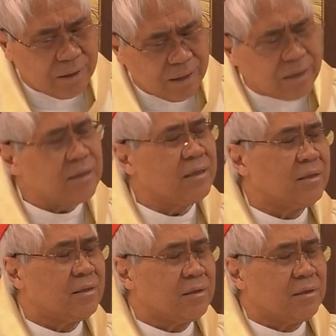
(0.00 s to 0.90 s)
And
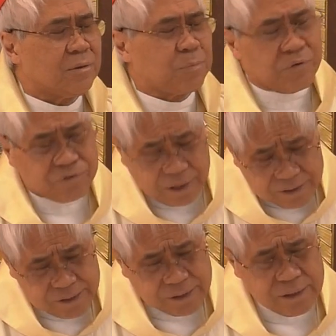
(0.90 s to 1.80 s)
Pope
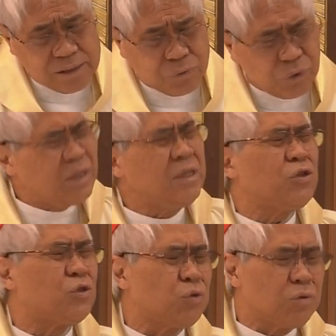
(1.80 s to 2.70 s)
Francis says we
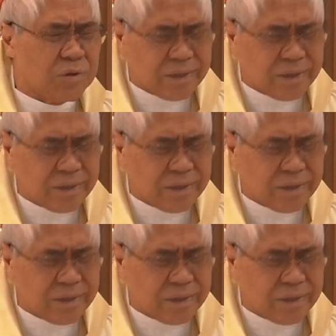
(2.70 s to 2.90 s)
need to